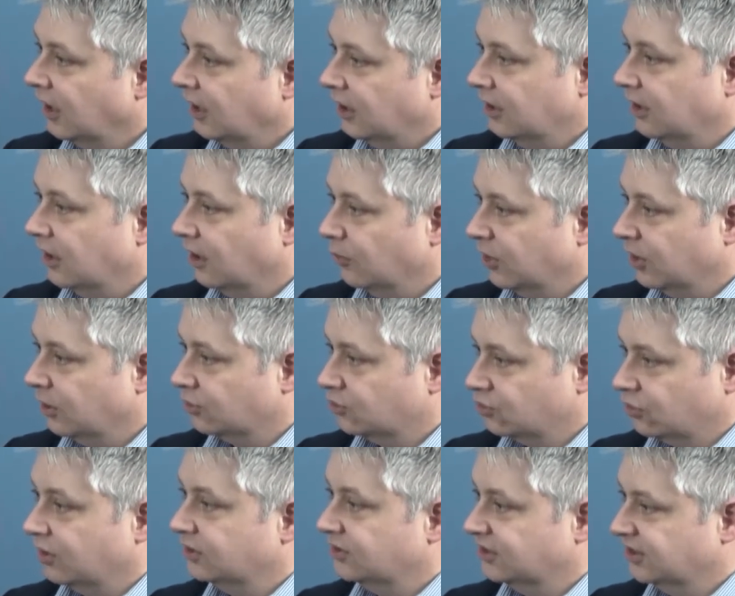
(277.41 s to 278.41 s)
You know, we're not
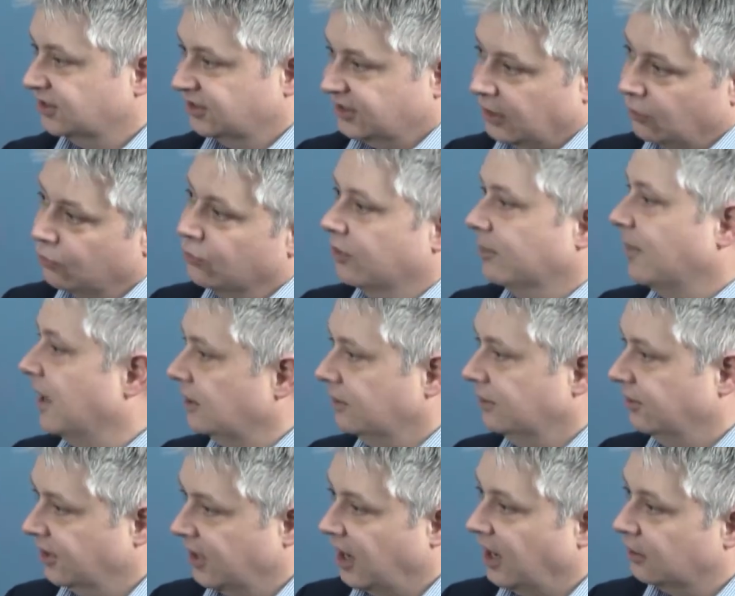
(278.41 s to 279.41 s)
trying to sell them
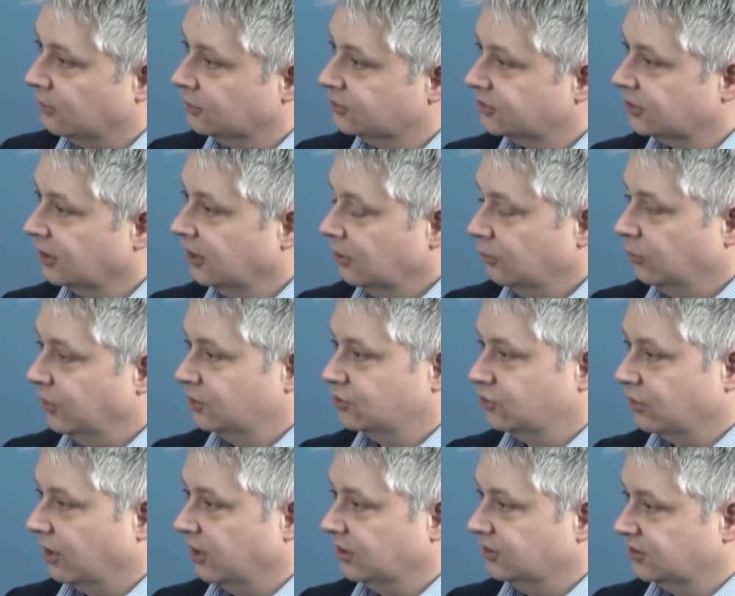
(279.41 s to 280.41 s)
anything else. We're
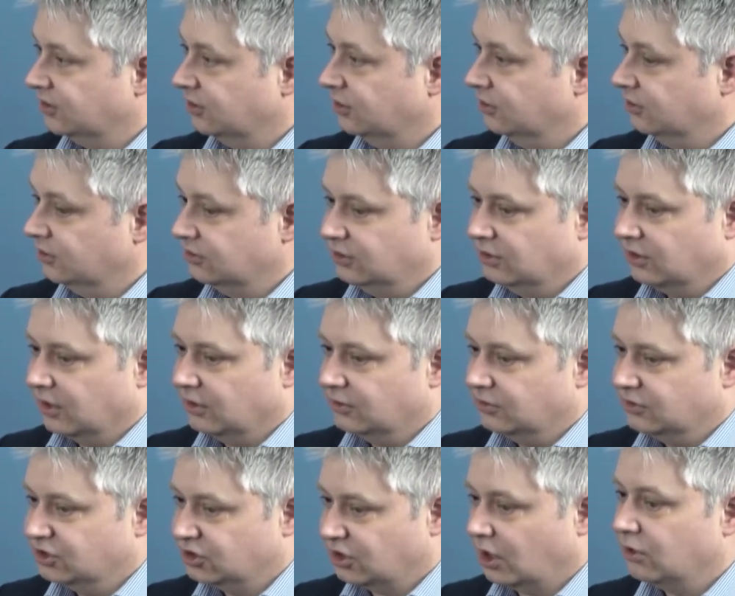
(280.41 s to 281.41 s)
trying to, you know,
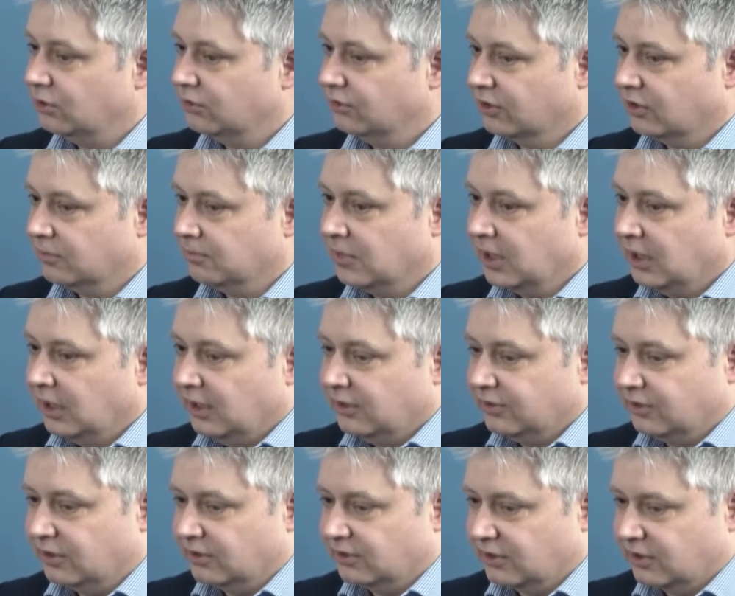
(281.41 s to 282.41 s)
show them
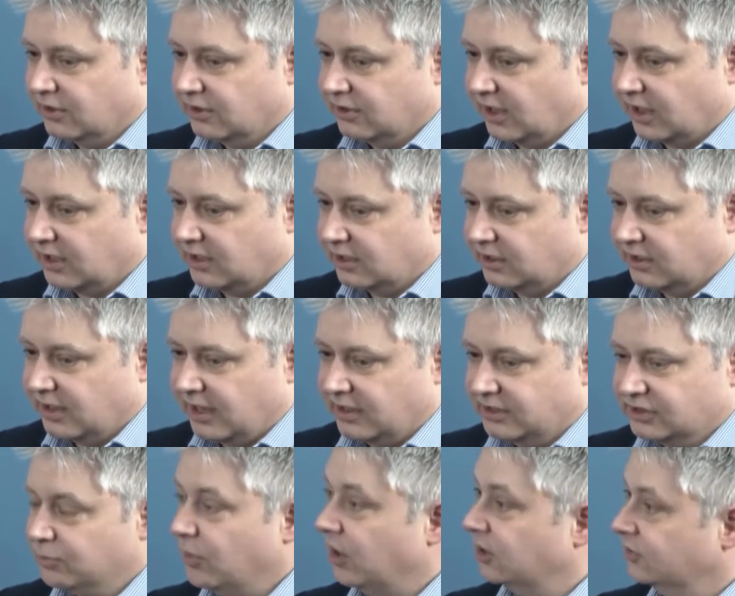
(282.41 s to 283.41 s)
that they can get
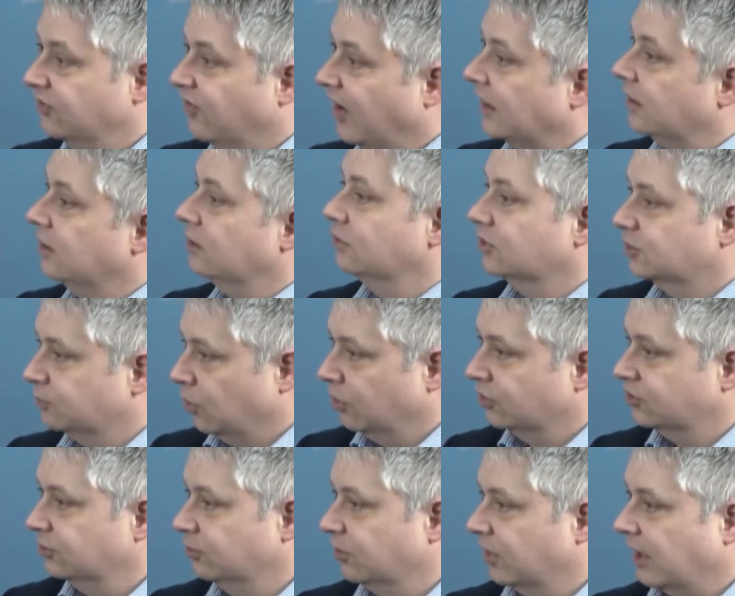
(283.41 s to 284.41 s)
as much value as
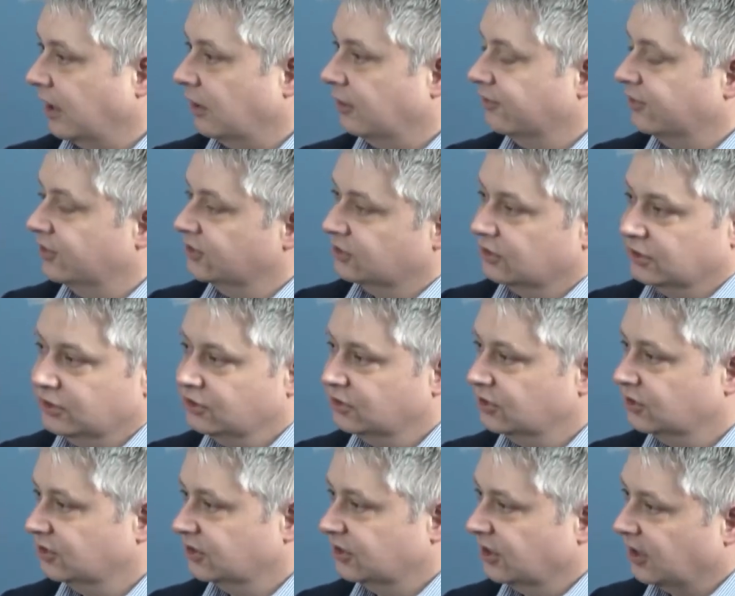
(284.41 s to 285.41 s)
possible out of the
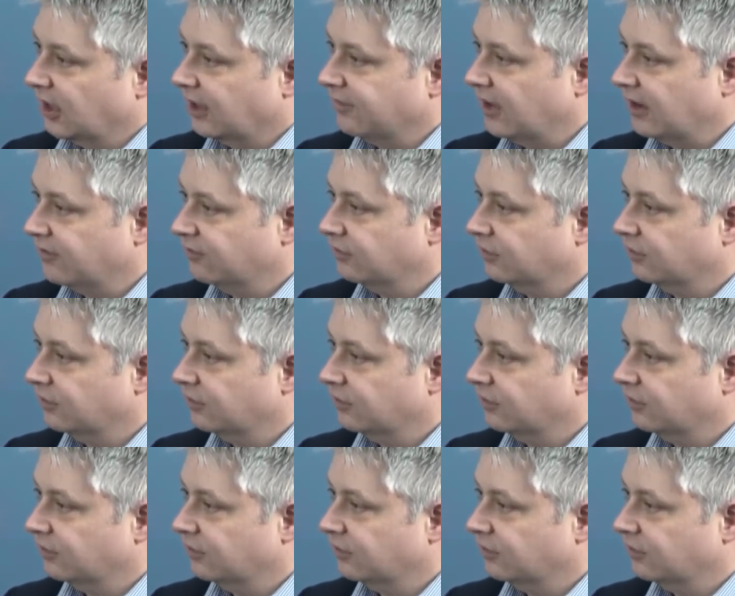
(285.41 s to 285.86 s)
solutions that they've ever